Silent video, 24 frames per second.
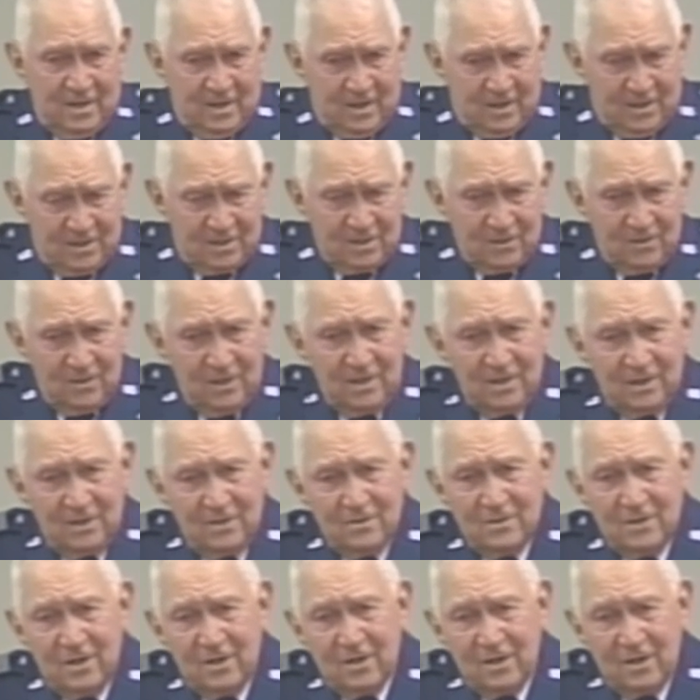so we
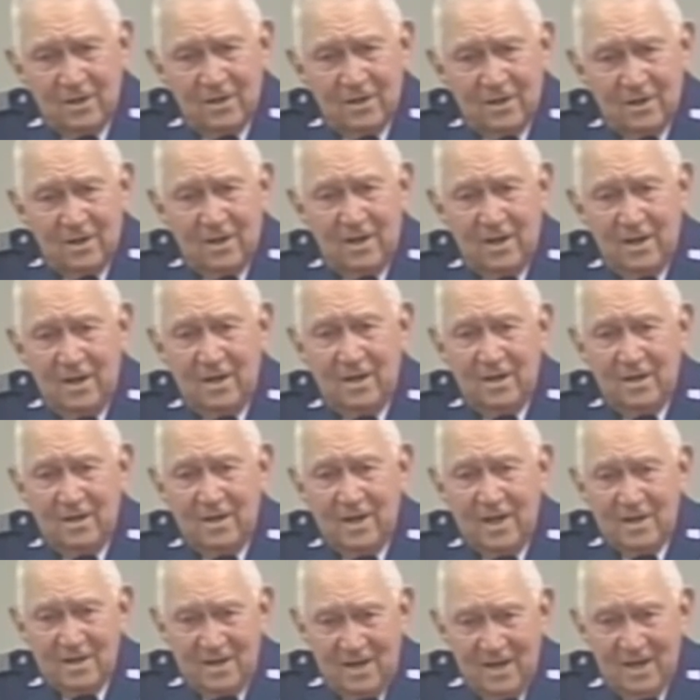
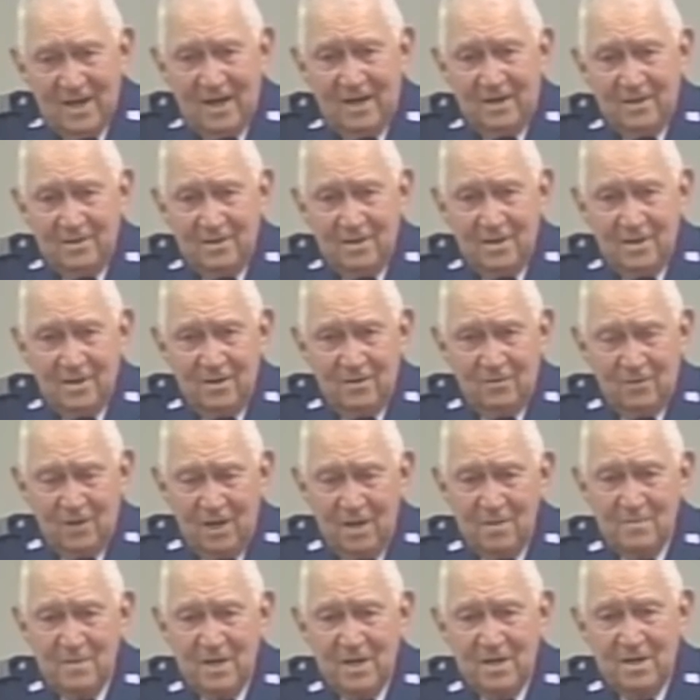that night when
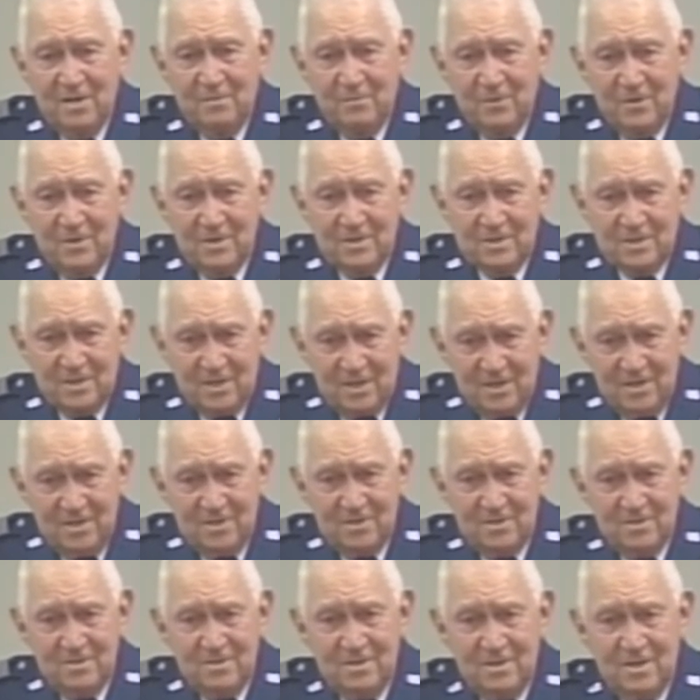they made their
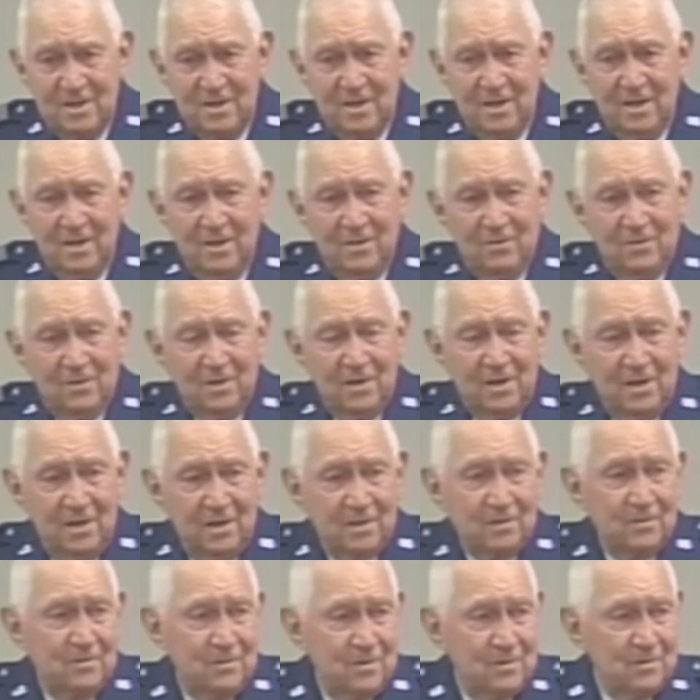presentation, one
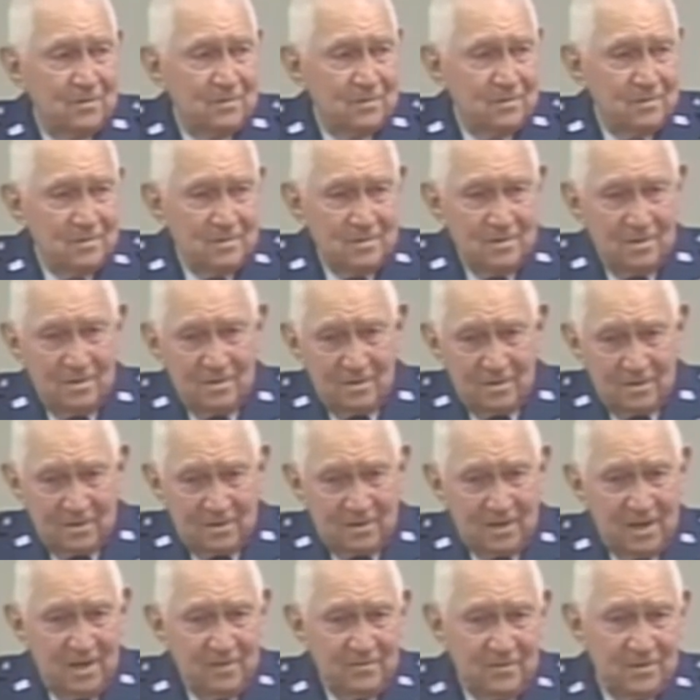Igorot uh,
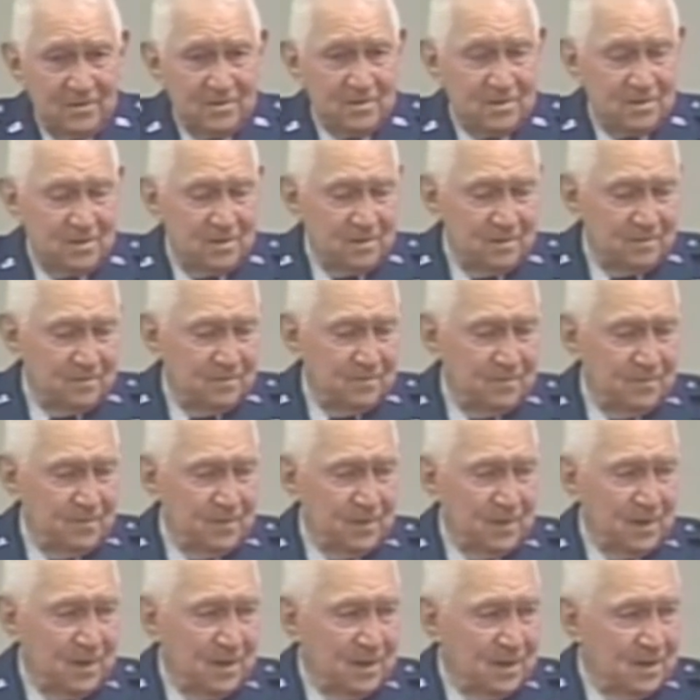gave us a. Uh,
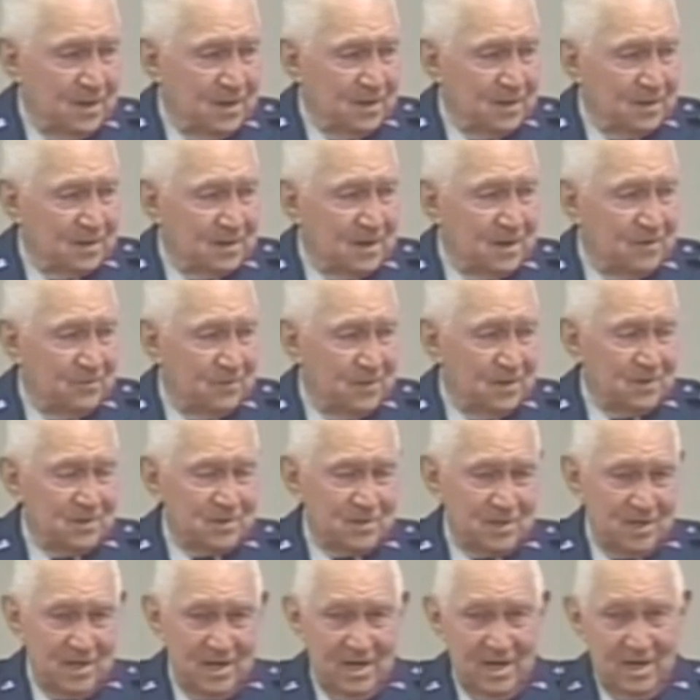gave
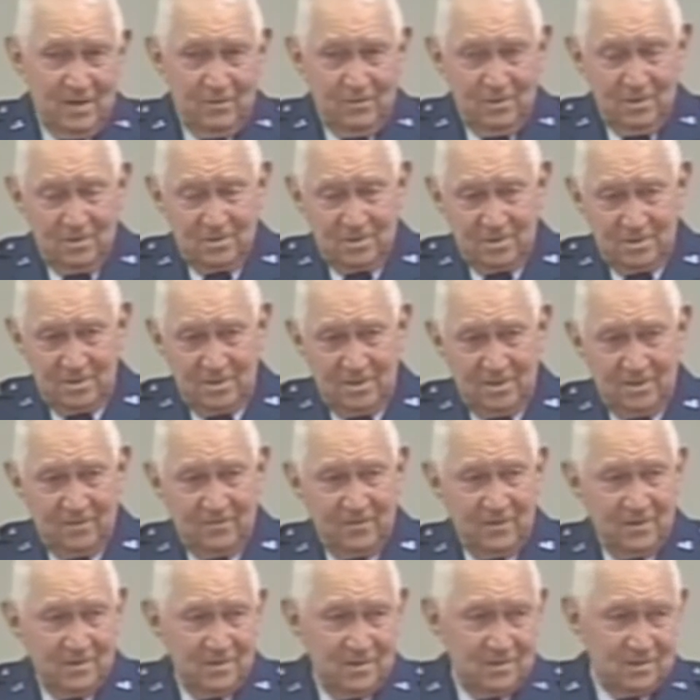Wilson I, Wilson, another
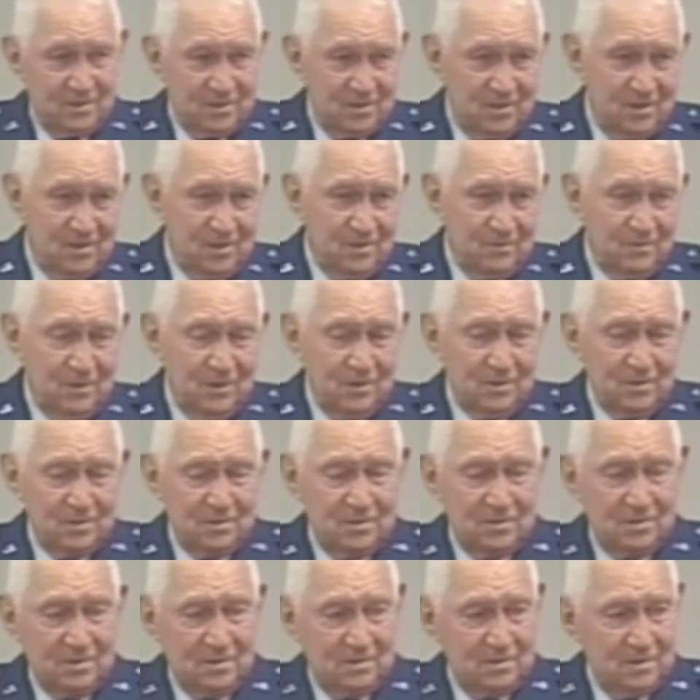fellow, Sergeant
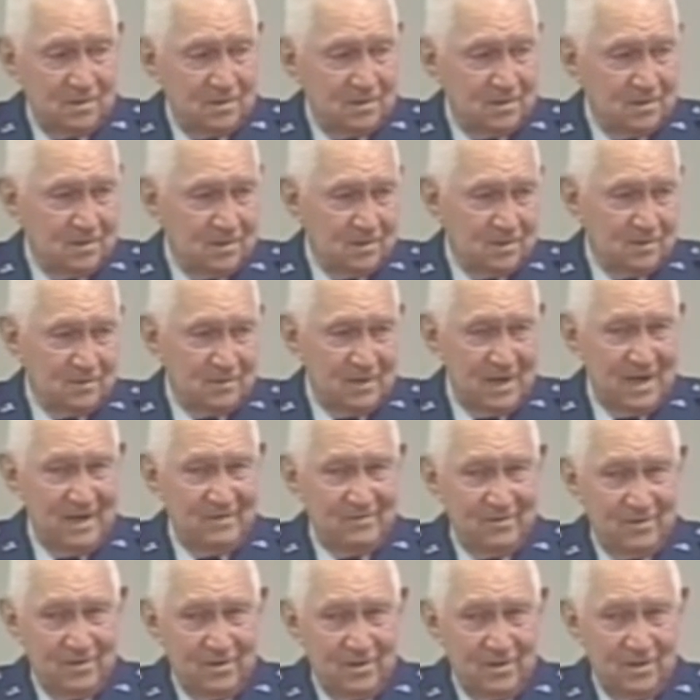Wilson, uh,
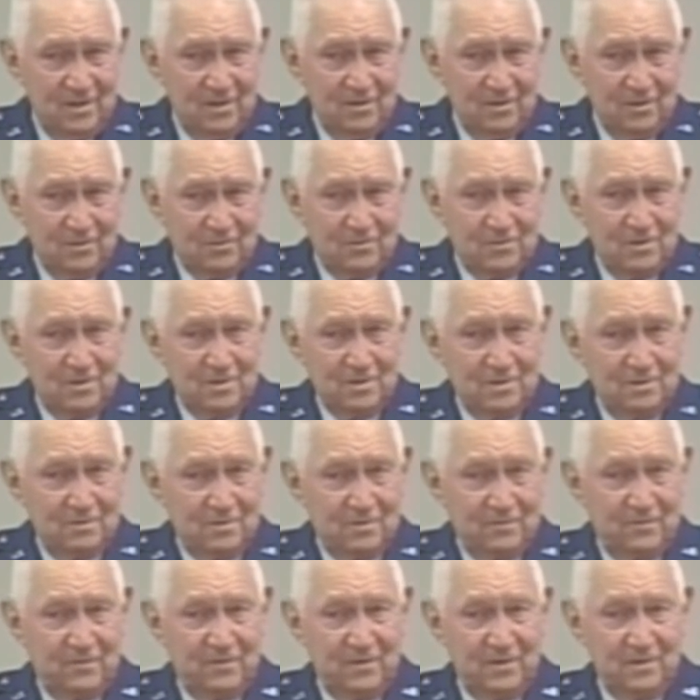driving another truck that was
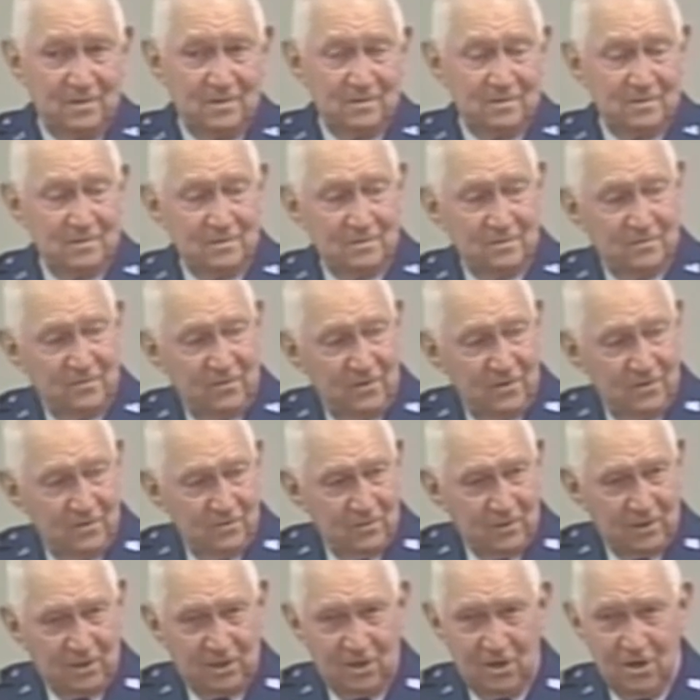fill, filled
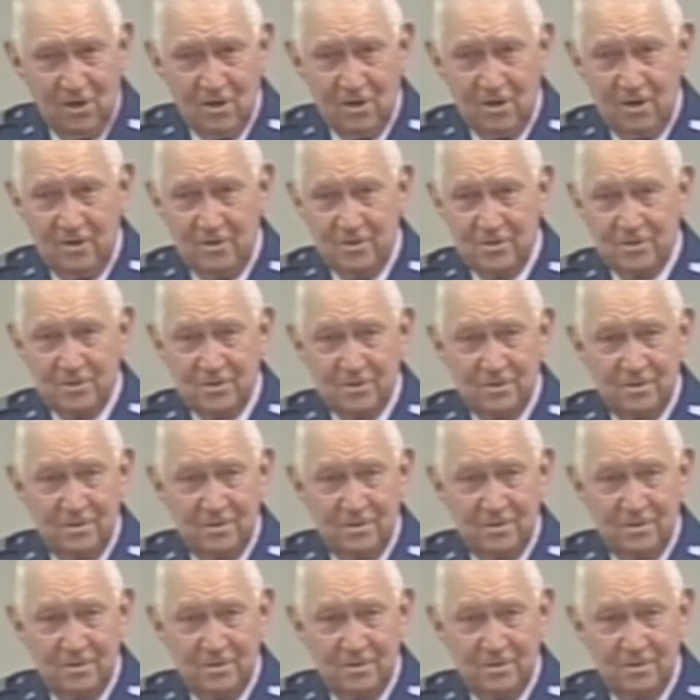with guards.